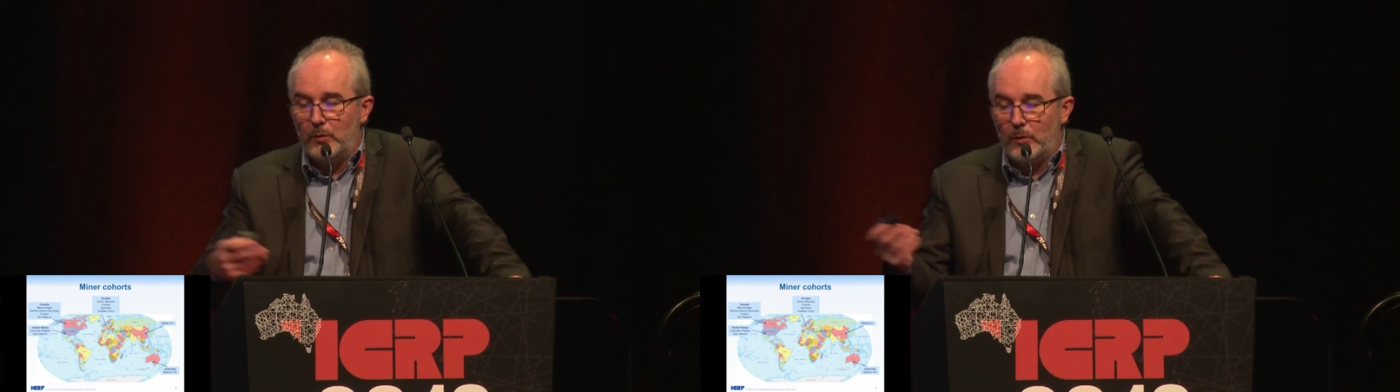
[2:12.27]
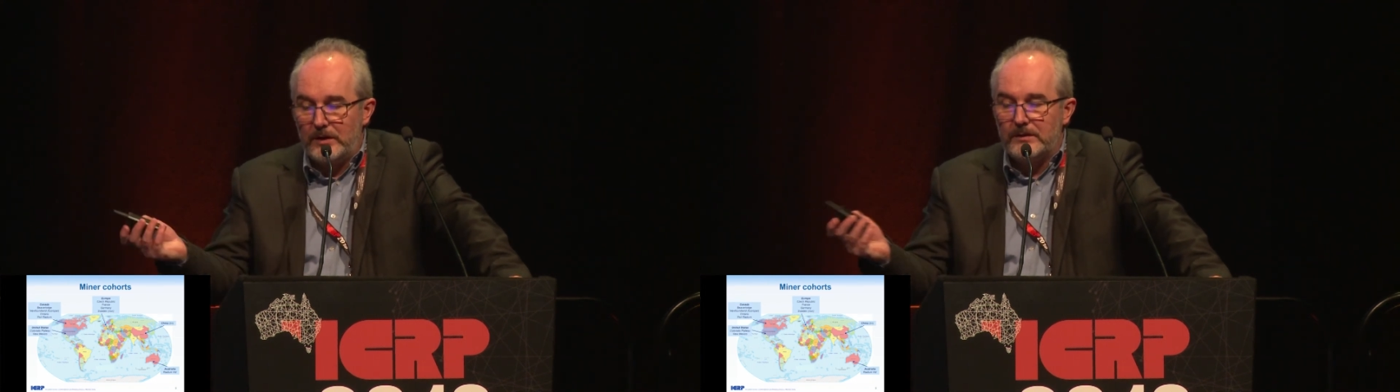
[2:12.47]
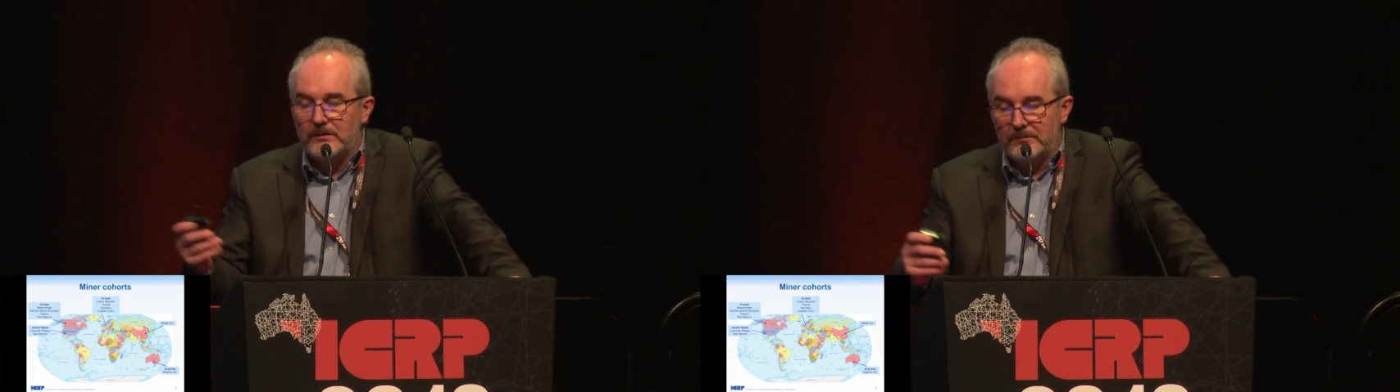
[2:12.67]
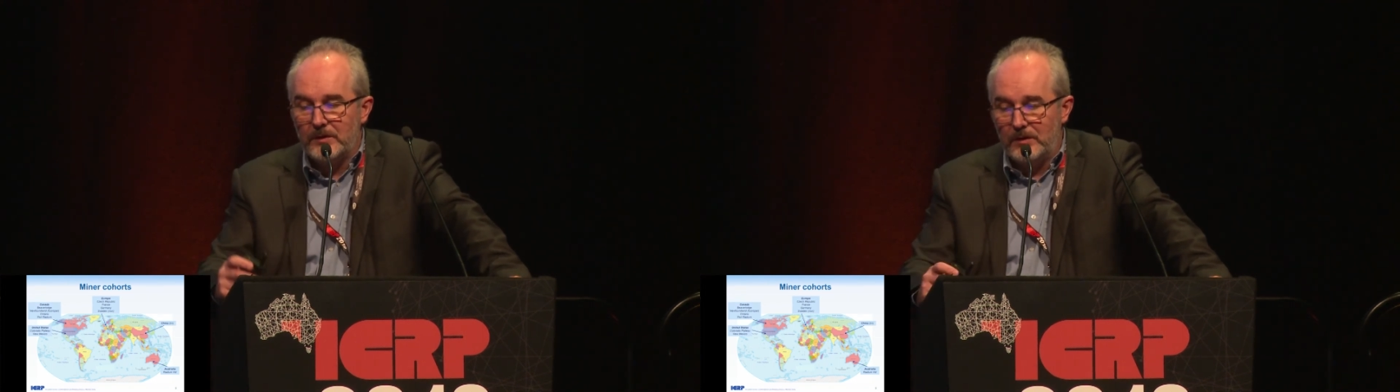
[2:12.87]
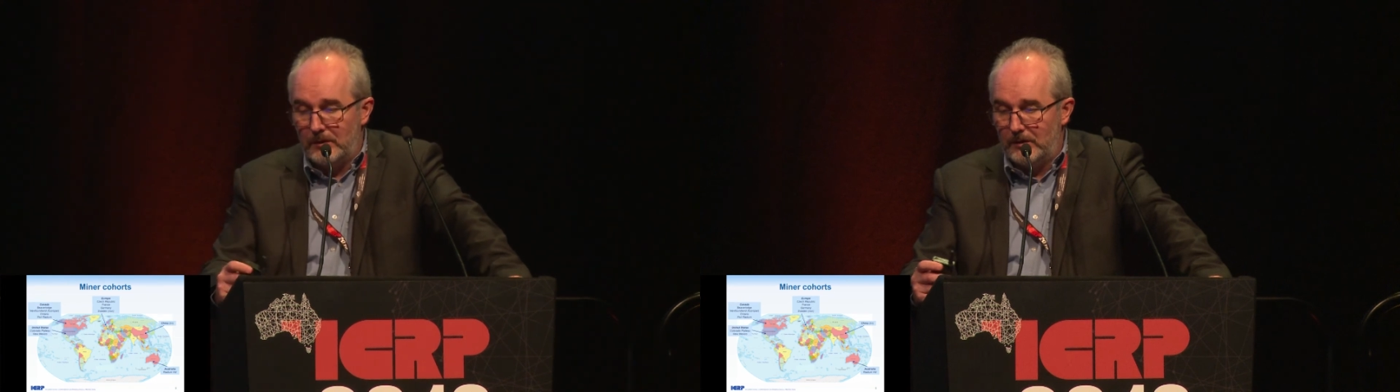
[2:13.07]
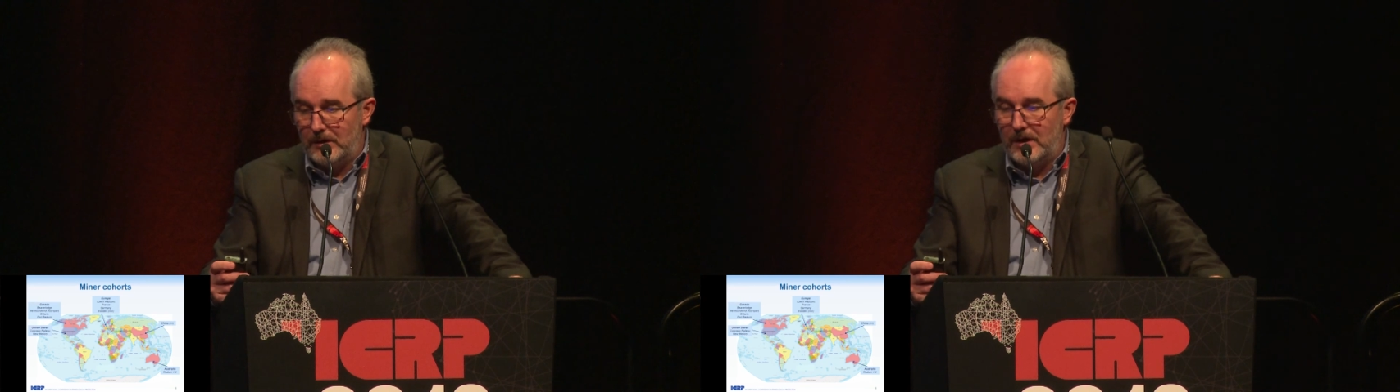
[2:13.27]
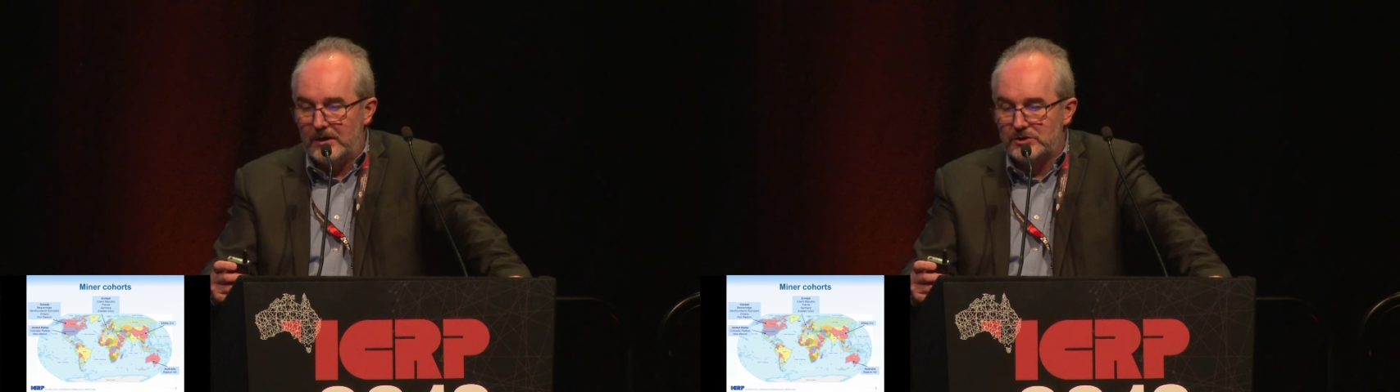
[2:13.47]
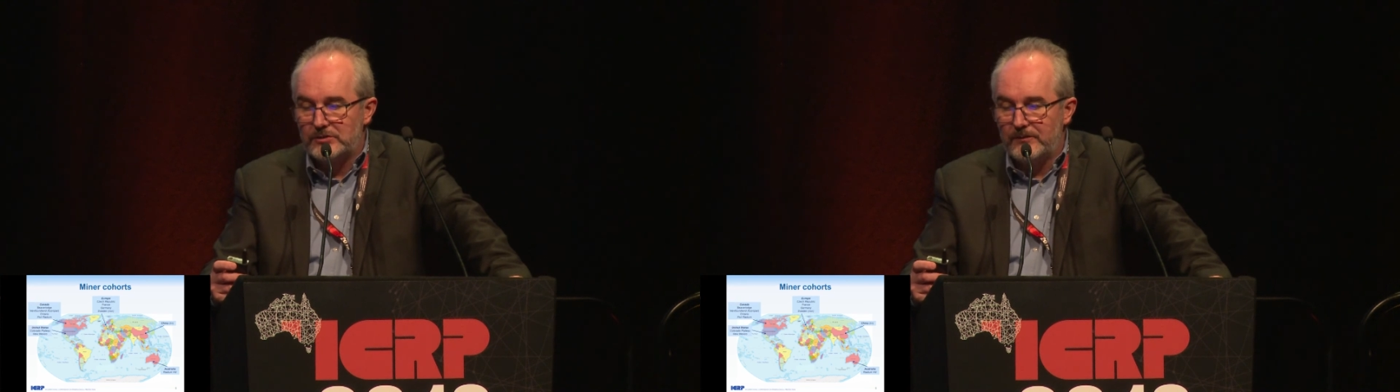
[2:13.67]
one
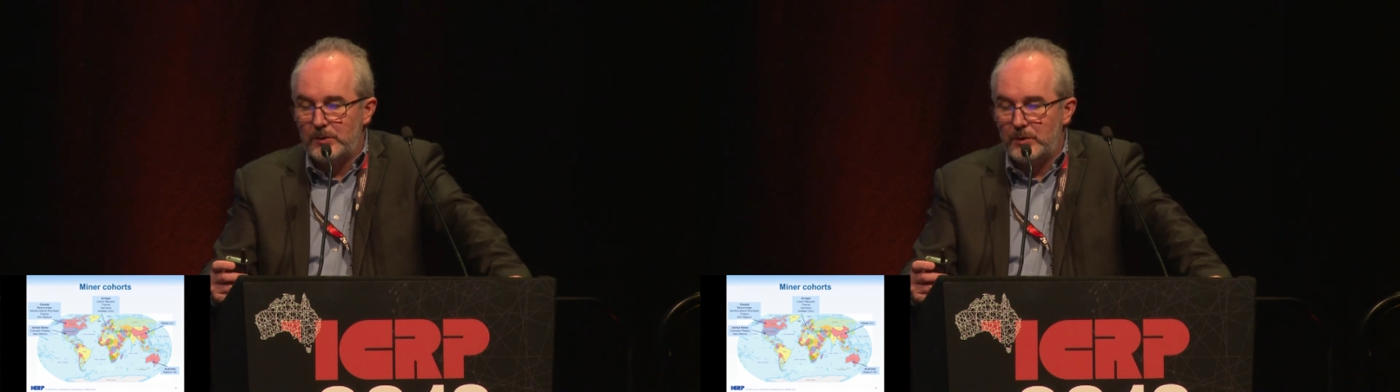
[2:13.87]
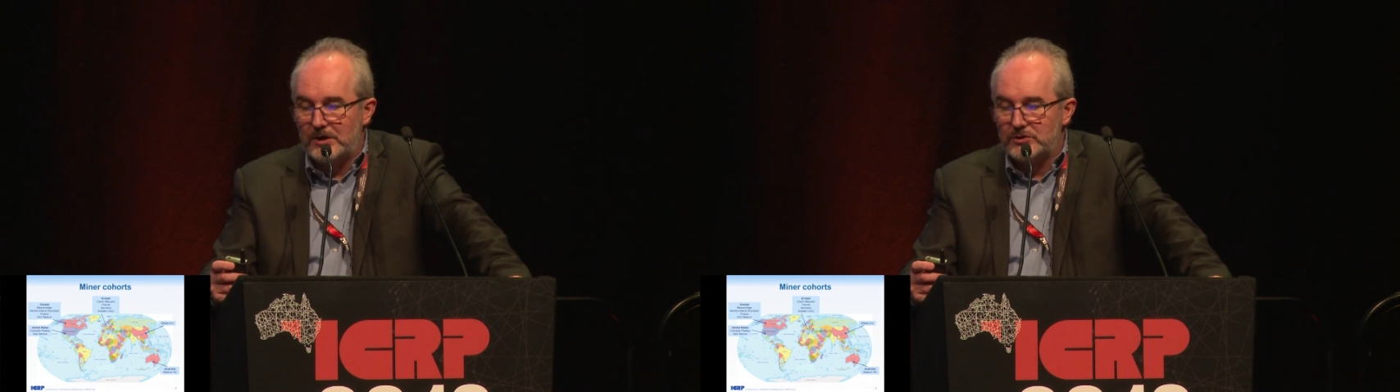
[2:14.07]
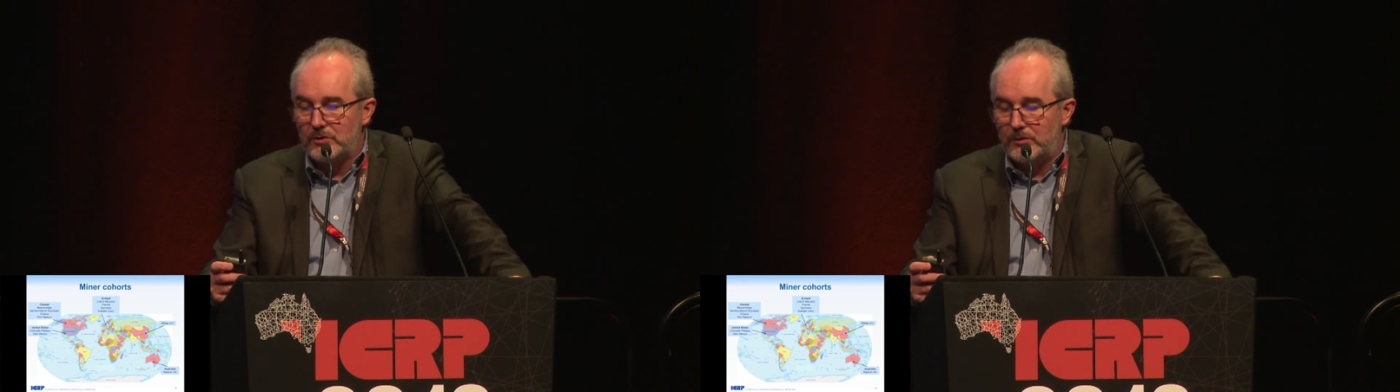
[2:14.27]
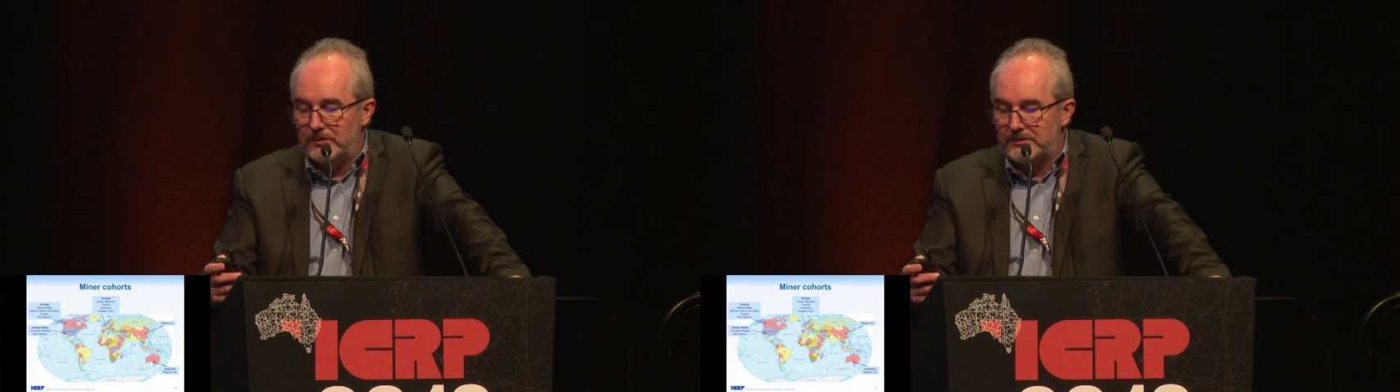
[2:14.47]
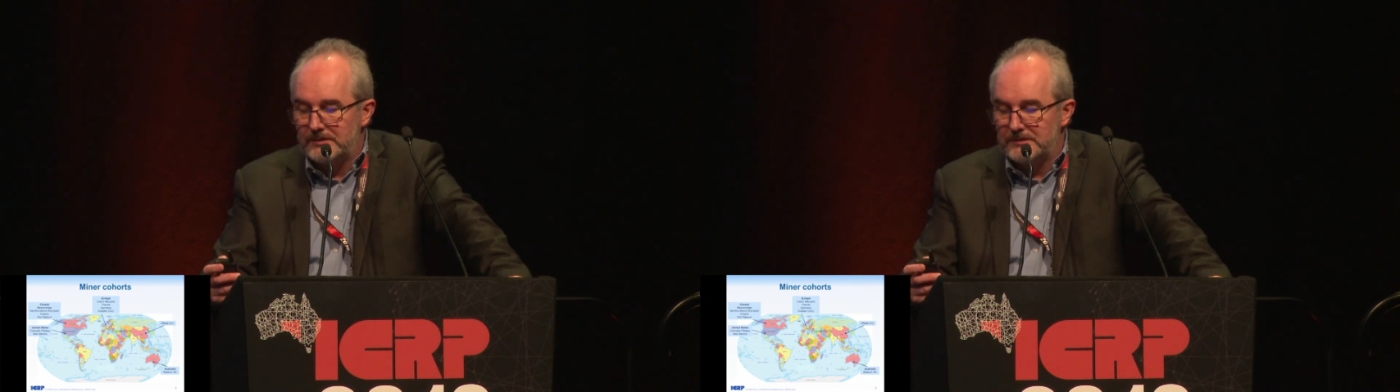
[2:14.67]
very large cohort.